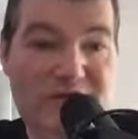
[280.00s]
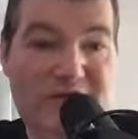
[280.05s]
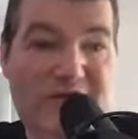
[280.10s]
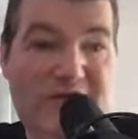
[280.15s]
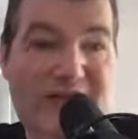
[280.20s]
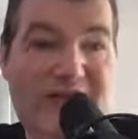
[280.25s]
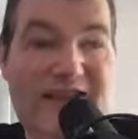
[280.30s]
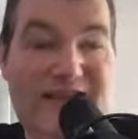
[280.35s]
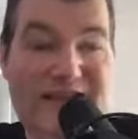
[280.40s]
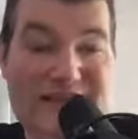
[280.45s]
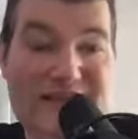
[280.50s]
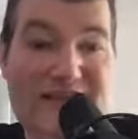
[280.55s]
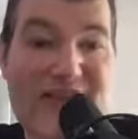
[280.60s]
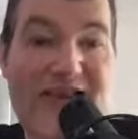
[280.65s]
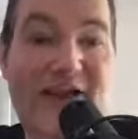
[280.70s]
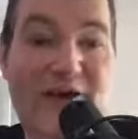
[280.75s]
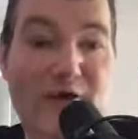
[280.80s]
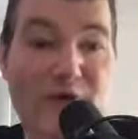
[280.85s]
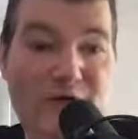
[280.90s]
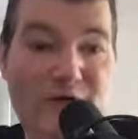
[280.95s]
linked to
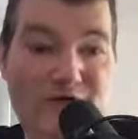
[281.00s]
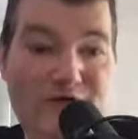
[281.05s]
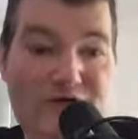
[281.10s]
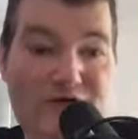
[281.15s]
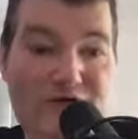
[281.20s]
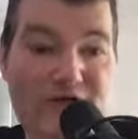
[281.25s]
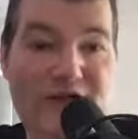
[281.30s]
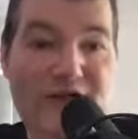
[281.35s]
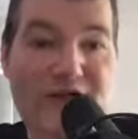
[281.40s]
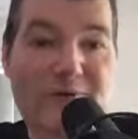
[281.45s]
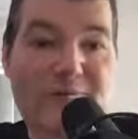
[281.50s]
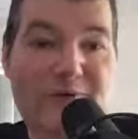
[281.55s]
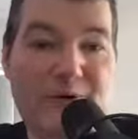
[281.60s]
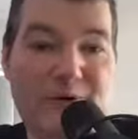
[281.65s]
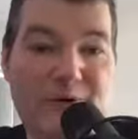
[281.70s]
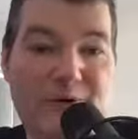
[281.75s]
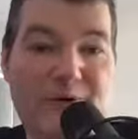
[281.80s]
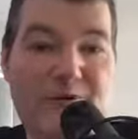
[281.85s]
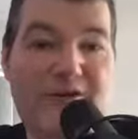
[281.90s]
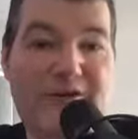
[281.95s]
health, but we
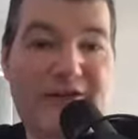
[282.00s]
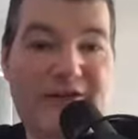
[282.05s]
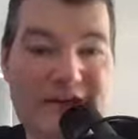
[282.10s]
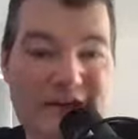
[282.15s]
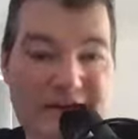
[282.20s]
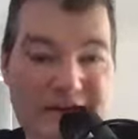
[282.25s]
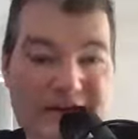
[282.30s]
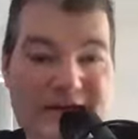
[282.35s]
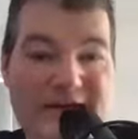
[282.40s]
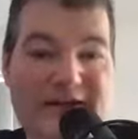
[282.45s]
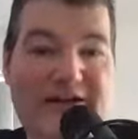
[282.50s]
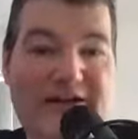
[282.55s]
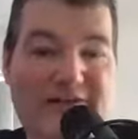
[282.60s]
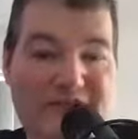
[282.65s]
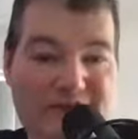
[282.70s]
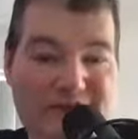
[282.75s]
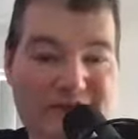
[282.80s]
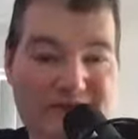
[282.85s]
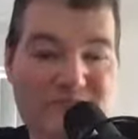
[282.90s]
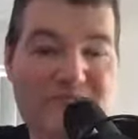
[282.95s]
want an independent
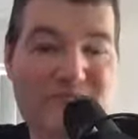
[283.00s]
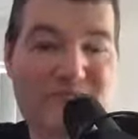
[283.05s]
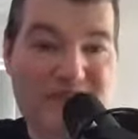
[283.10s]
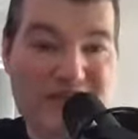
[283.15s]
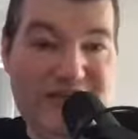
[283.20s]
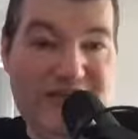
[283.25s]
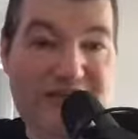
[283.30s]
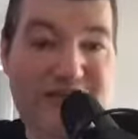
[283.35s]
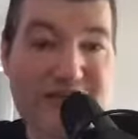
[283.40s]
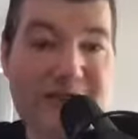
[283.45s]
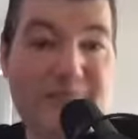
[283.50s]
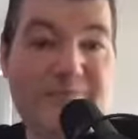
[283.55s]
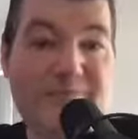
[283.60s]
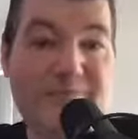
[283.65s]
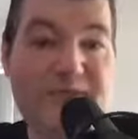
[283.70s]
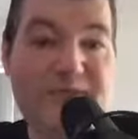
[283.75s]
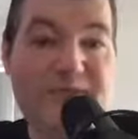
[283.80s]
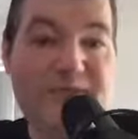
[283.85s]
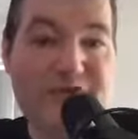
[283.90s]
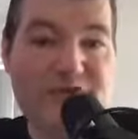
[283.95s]
living system
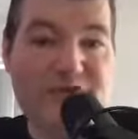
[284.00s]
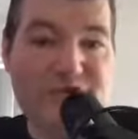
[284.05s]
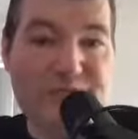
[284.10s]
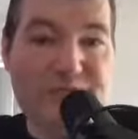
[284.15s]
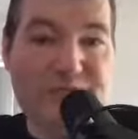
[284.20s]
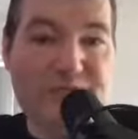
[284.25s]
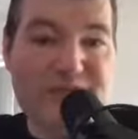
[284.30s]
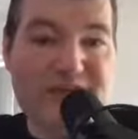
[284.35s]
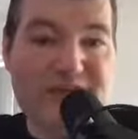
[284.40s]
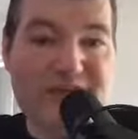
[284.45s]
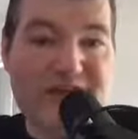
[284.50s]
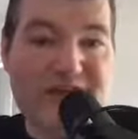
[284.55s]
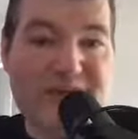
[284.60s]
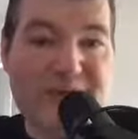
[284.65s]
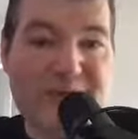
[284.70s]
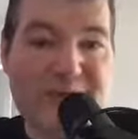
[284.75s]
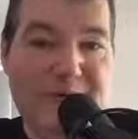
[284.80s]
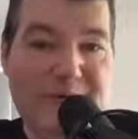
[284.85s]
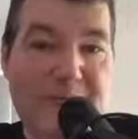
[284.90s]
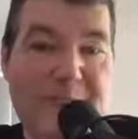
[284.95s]
that supports disabled
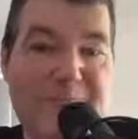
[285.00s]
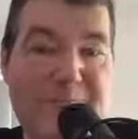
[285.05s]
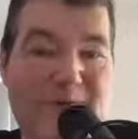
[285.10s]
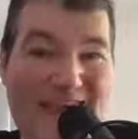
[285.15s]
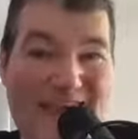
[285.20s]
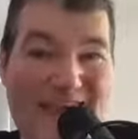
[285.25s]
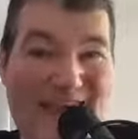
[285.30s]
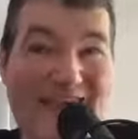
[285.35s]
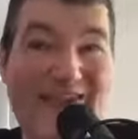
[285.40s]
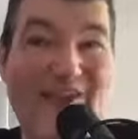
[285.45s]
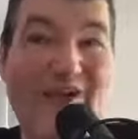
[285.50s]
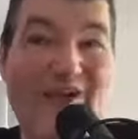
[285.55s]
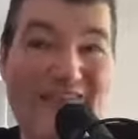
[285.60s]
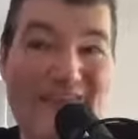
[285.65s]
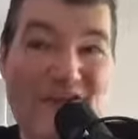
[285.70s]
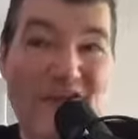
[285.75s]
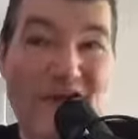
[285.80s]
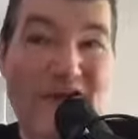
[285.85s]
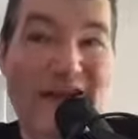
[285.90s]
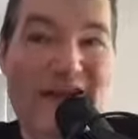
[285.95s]
people, a bit like the
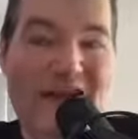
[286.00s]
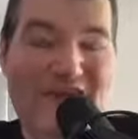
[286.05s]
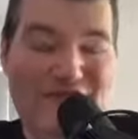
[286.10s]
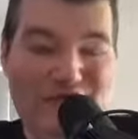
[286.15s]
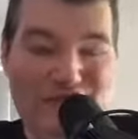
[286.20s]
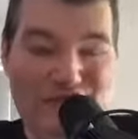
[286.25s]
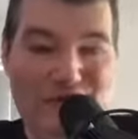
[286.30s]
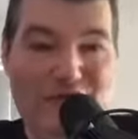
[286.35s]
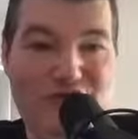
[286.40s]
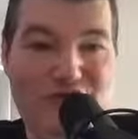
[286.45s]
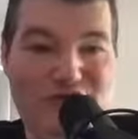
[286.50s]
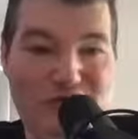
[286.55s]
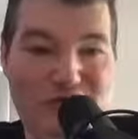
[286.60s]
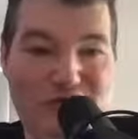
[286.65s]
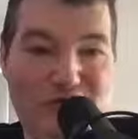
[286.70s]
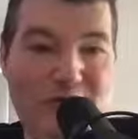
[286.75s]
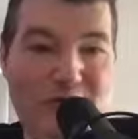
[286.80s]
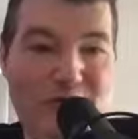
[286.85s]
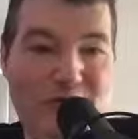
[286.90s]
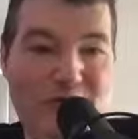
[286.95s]
I L F used to,
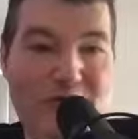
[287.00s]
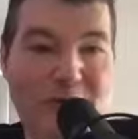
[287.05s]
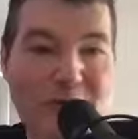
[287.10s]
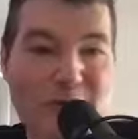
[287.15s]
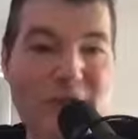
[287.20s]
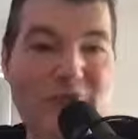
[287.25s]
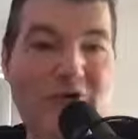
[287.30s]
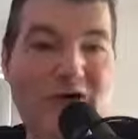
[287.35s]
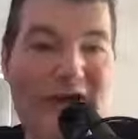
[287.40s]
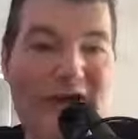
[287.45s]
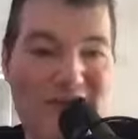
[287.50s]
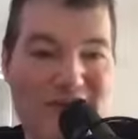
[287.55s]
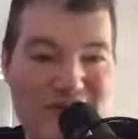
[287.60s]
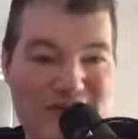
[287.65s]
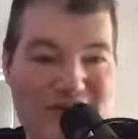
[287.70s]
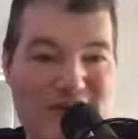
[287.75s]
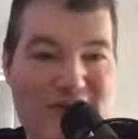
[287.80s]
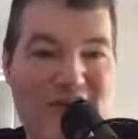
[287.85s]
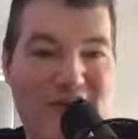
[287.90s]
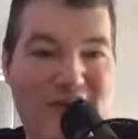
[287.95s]
but we're not allowed to
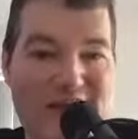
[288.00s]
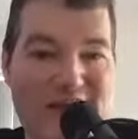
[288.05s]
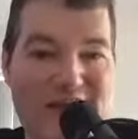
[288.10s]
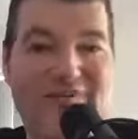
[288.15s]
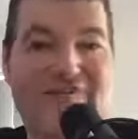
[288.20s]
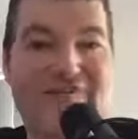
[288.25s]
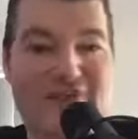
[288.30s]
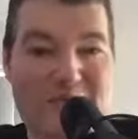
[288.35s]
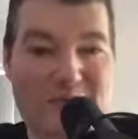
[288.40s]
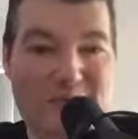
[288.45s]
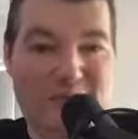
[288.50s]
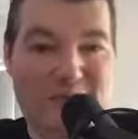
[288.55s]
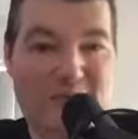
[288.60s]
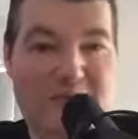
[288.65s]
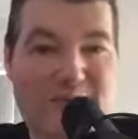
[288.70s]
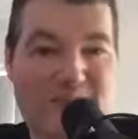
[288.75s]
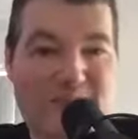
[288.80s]
say I L F anymore.